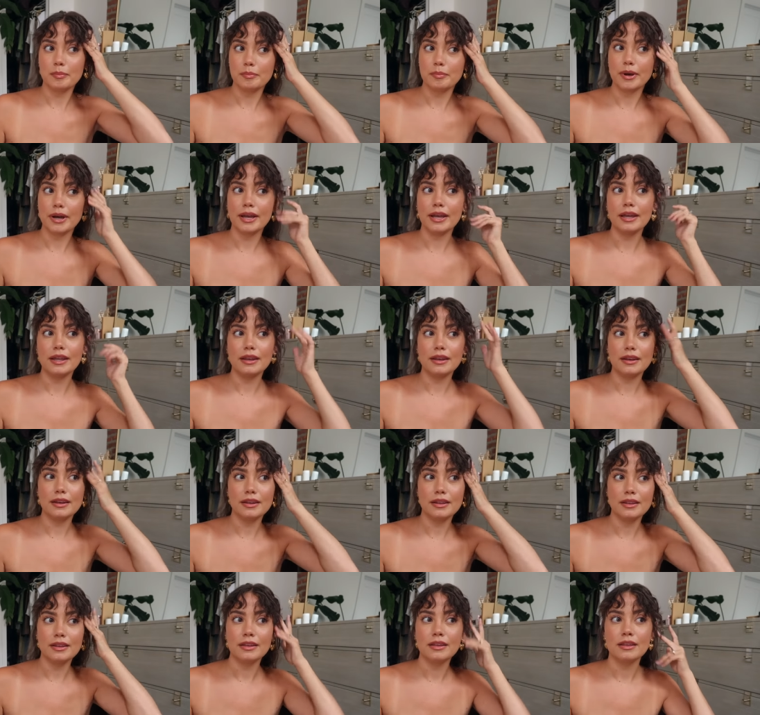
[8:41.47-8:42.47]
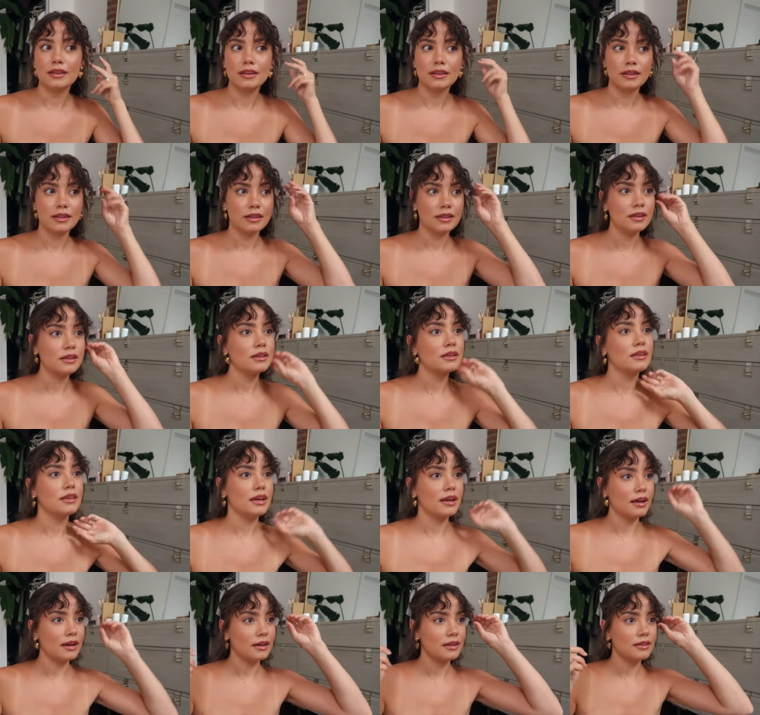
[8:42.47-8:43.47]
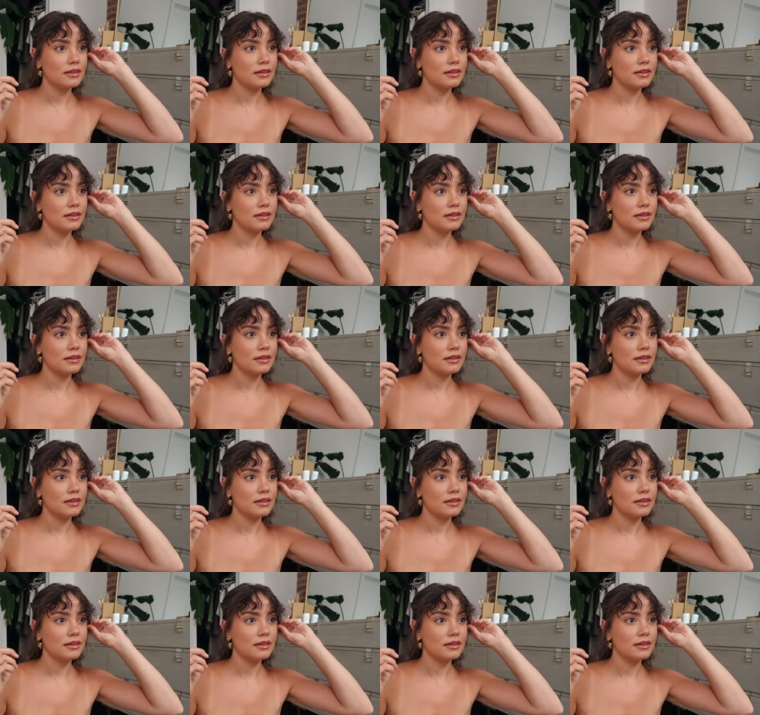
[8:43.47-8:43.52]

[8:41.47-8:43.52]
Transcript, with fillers: but yeah